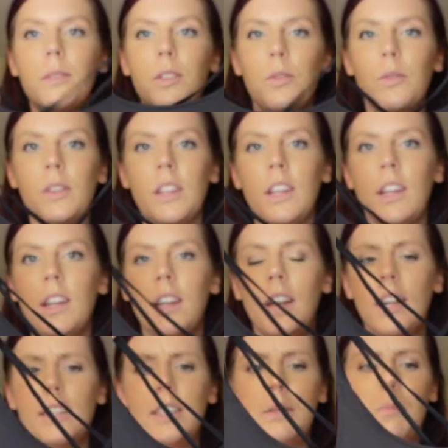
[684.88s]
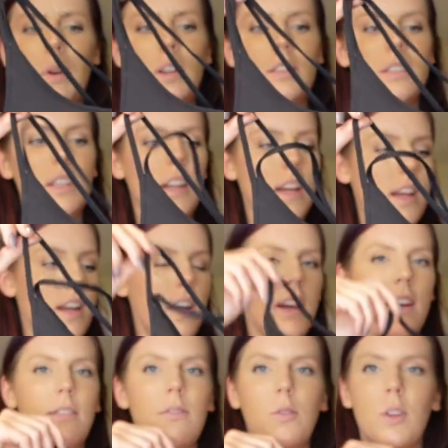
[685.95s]
was only $19 today, and I
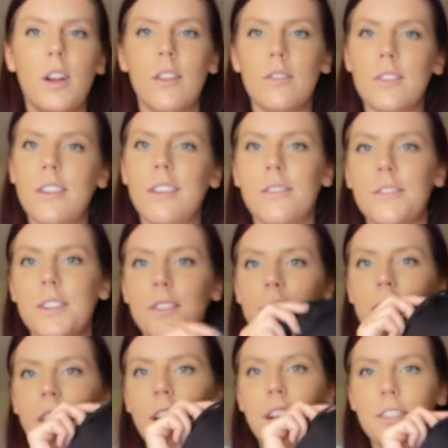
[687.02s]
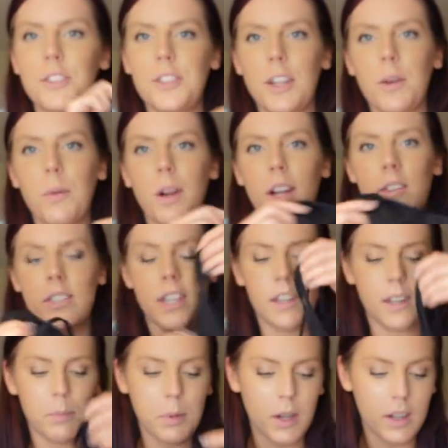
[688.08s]
had $4 off. So it's just like a workout
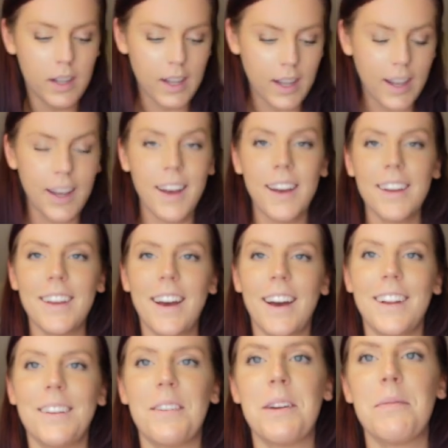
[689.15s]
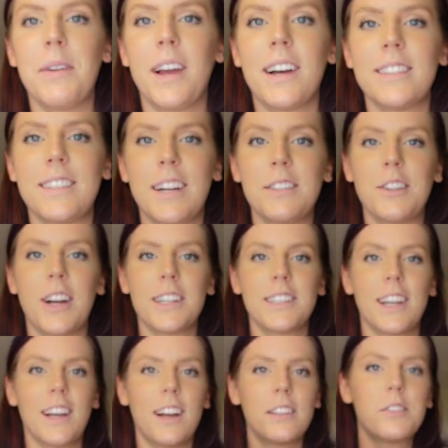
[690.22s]
tank, but yeah, anyway, we got sidetracked
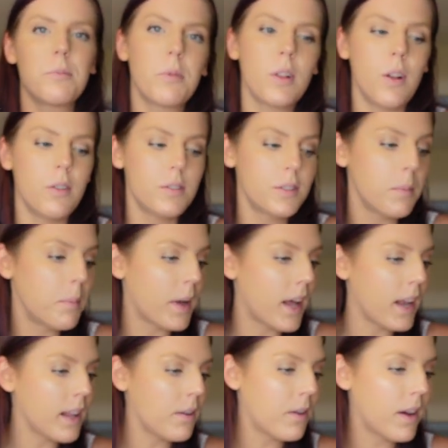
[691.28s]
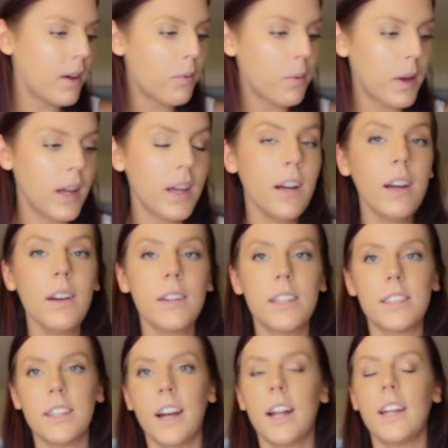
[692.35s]
and got some clothes. But anyway, we
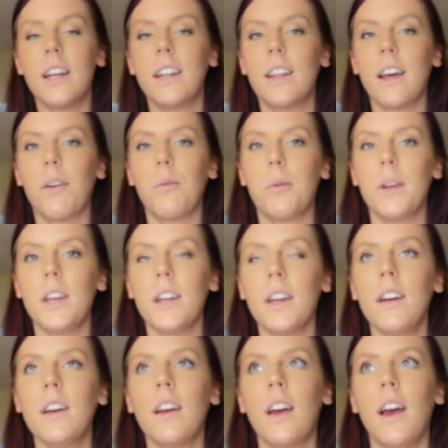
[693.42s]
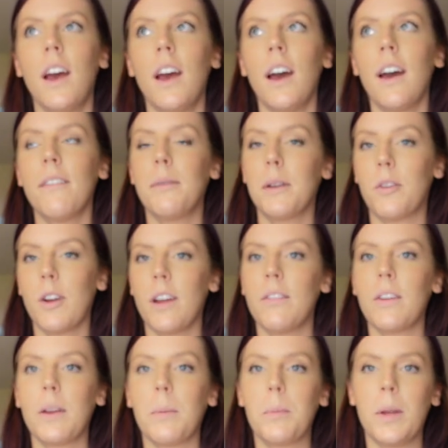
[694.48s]
decided that we have been
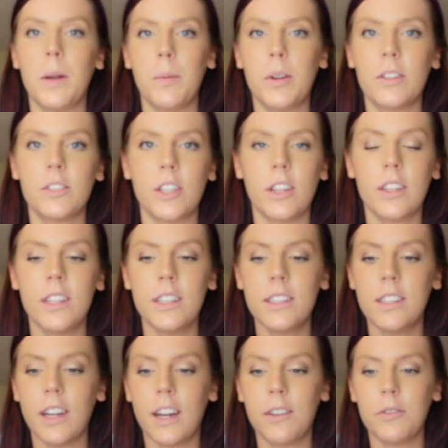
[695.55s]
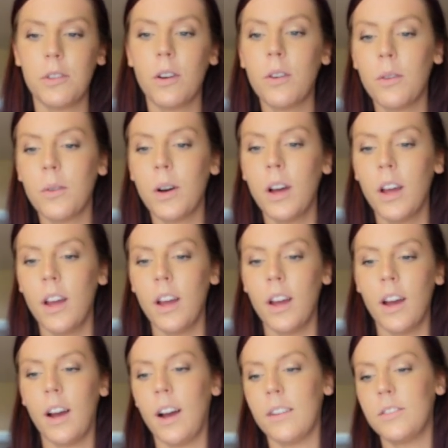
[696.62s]
craving peanut butter and jellies. I don't know,
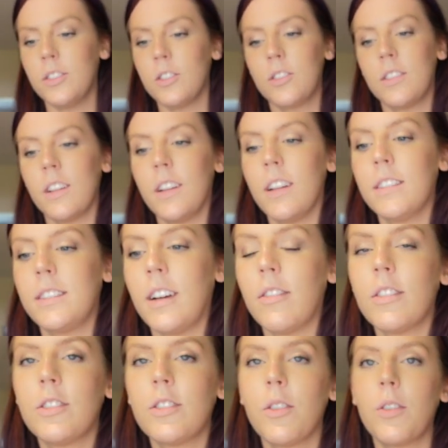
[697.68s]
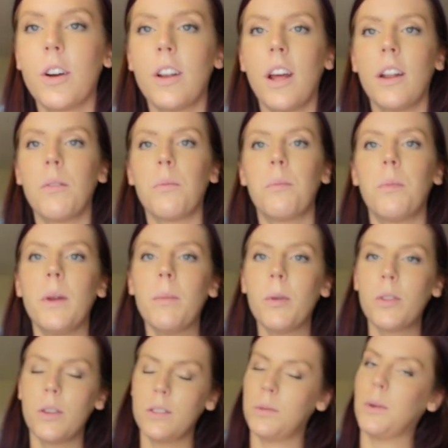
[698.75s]
it has sounded so good. And we
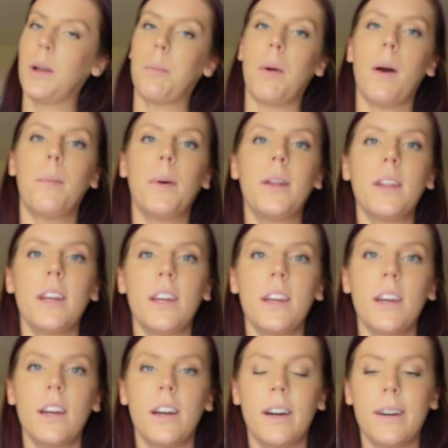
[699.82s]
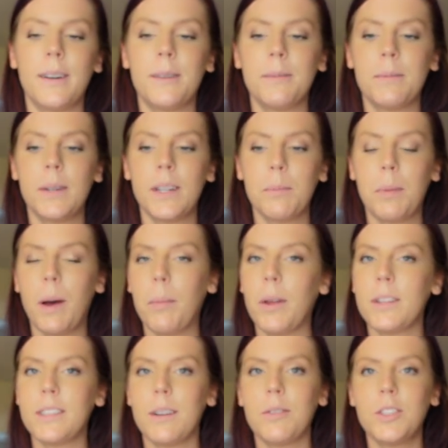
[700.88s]
both used to work at Potbelly,
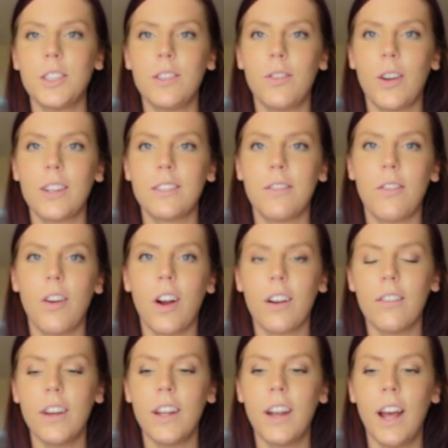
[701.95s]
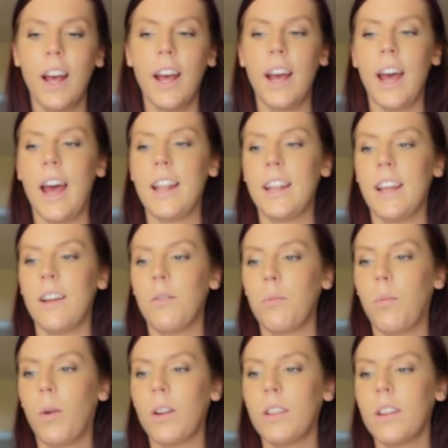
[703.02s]
Potbelly sandwiches, if you guys have ever heard of it. And
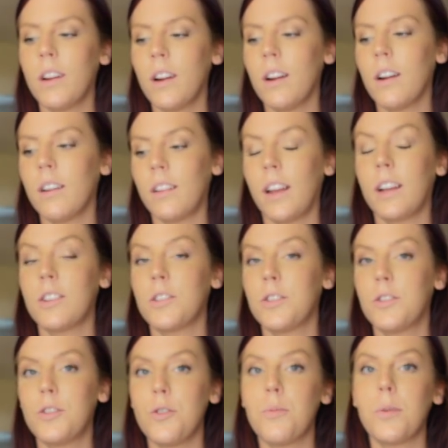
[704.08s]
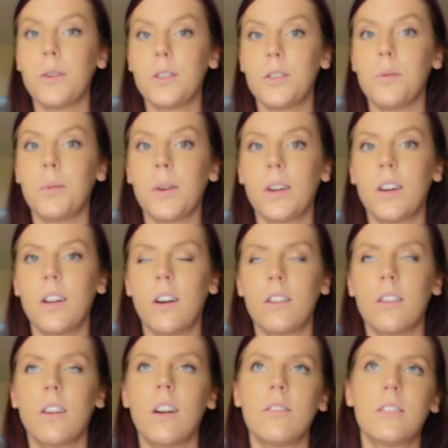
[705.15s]
one of their like super, super good
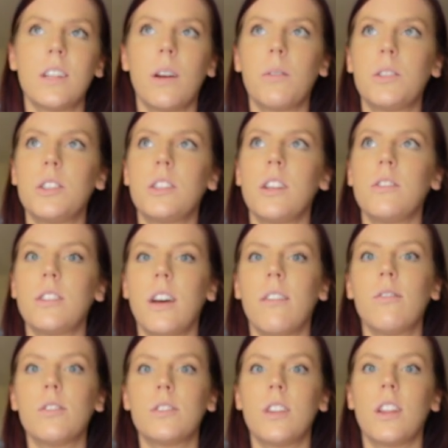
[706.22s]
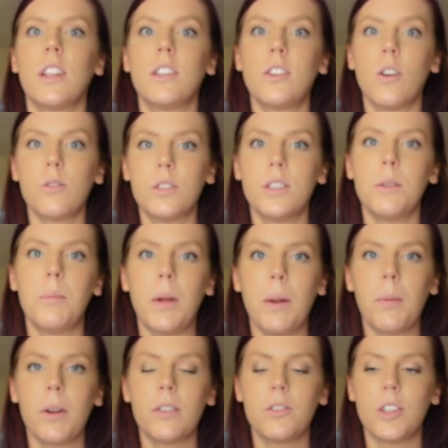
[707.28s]
underground sandwiches they used to have was the toasted
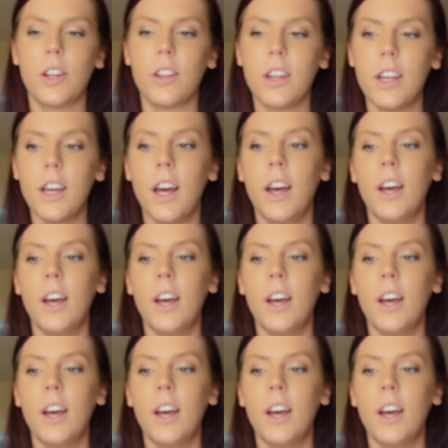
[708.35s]
peanut butter and jelly.